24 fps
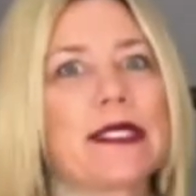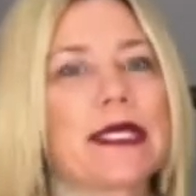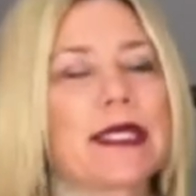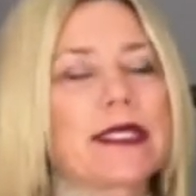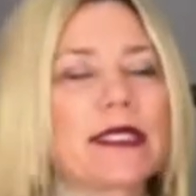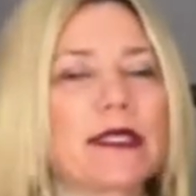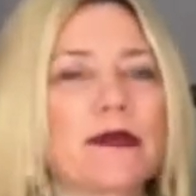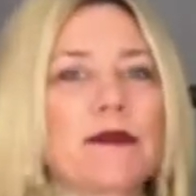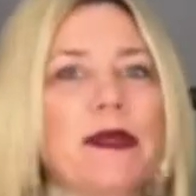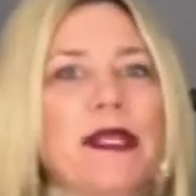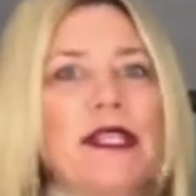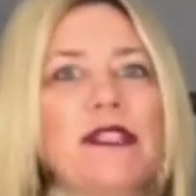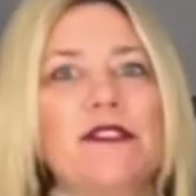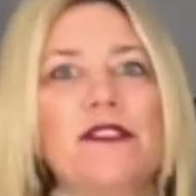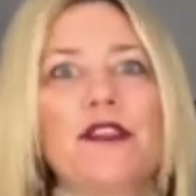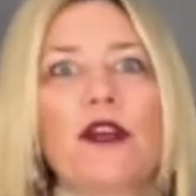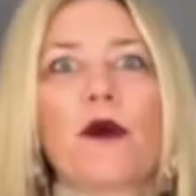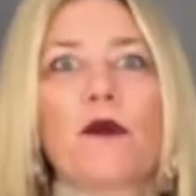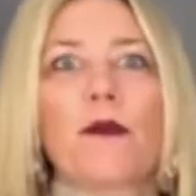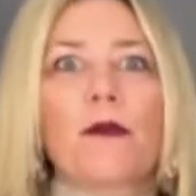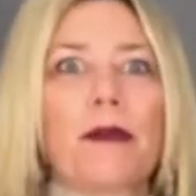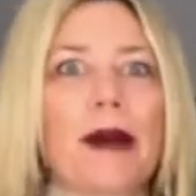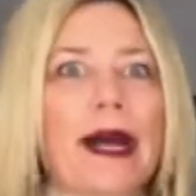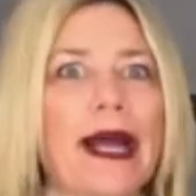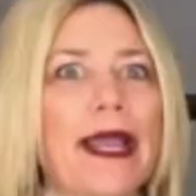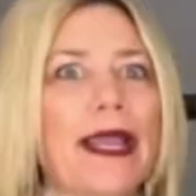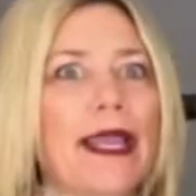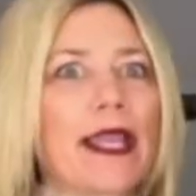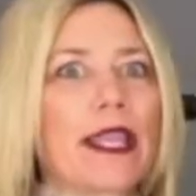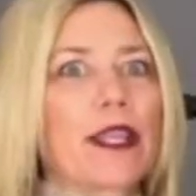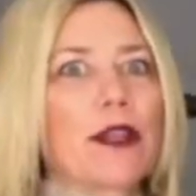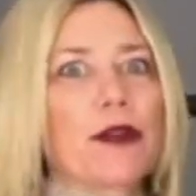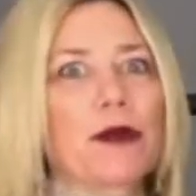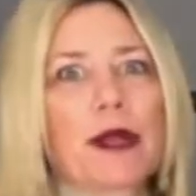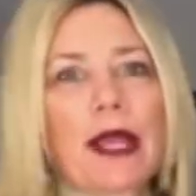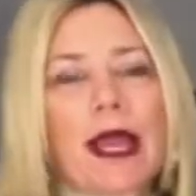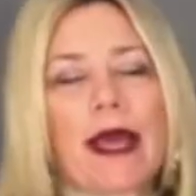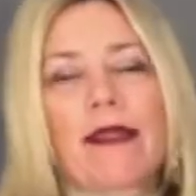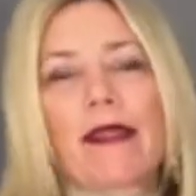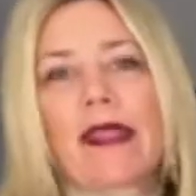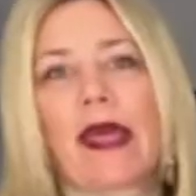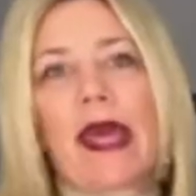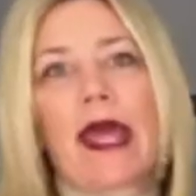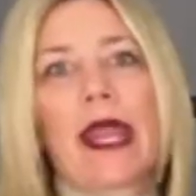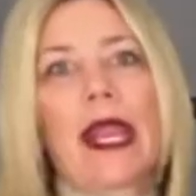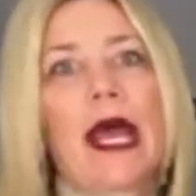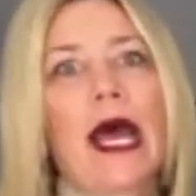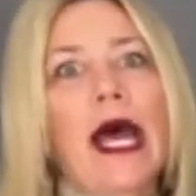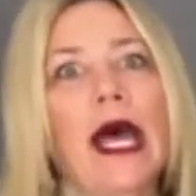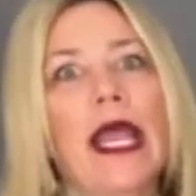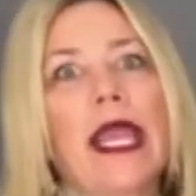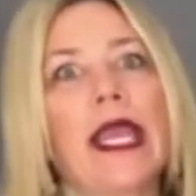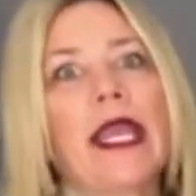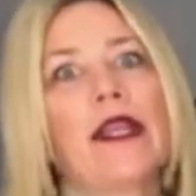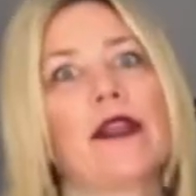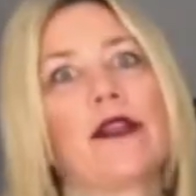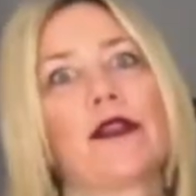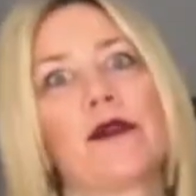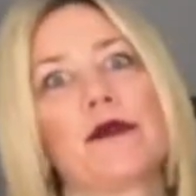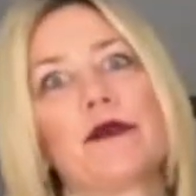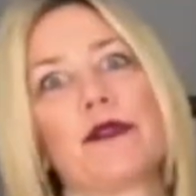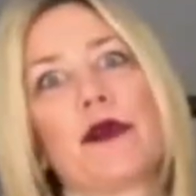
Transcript: Doesn't mean don't buy it, you're not that height or you